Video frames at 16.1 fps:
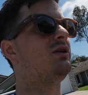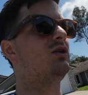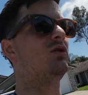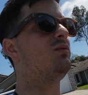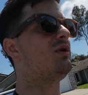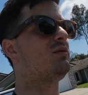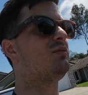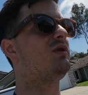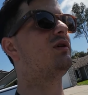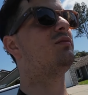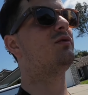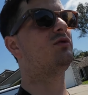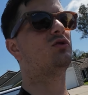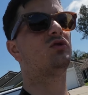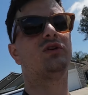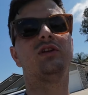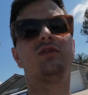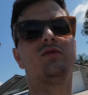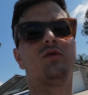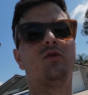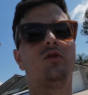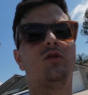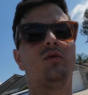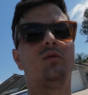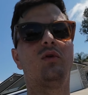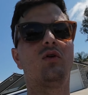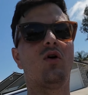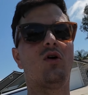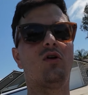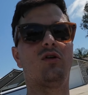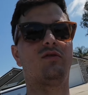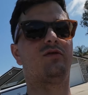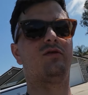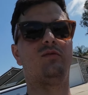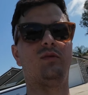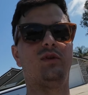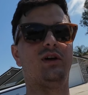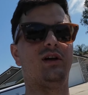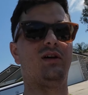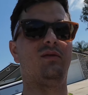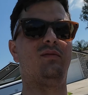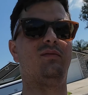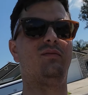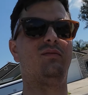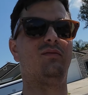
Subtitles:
you might be able to transform your car from like